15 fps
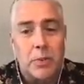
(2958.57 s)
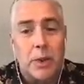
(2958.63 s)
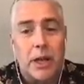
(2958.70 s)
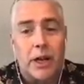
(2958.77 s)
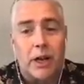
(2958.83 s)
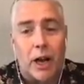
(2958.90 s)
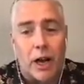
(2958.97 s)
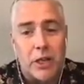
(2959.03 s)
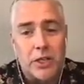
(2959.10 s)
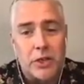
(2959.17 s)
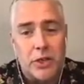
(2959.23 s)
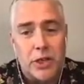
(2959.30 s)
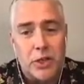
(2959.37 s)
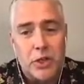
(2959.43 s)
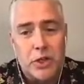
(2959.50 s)
Uh, someone had an
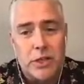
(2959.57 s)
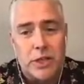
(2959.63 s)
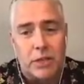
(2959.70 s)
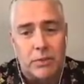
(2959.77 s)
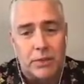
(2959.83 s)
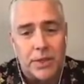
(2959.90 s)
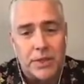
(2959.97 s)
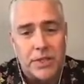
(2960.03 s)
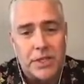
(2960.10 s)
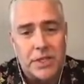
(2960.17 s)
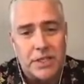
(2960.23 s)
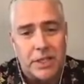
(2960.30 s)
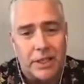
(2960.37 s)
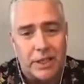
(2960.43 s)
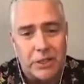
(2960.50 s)
ostrich that
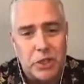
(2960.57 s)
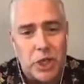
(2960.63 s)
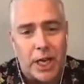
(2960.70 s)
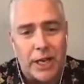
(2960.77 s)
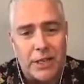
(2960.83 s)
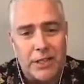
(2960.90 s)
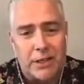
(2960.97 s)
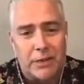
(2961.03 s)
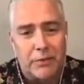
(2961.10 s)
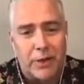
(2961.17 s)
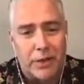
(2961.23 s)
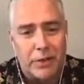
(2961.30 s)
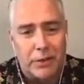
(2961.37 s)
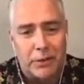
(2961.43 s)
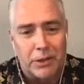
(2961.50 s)
was uh, chained to
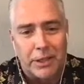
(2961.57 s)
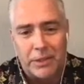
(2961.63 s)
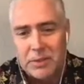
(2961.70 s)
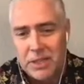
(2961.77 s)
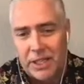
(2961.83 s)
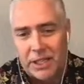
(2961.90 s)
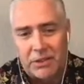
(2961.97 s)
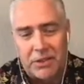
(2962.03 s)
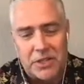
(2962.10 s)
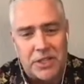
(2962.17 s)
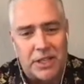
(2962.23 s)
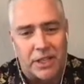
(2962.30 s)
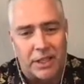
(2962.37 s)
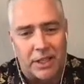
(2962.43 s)
their front door, and it was like all oh.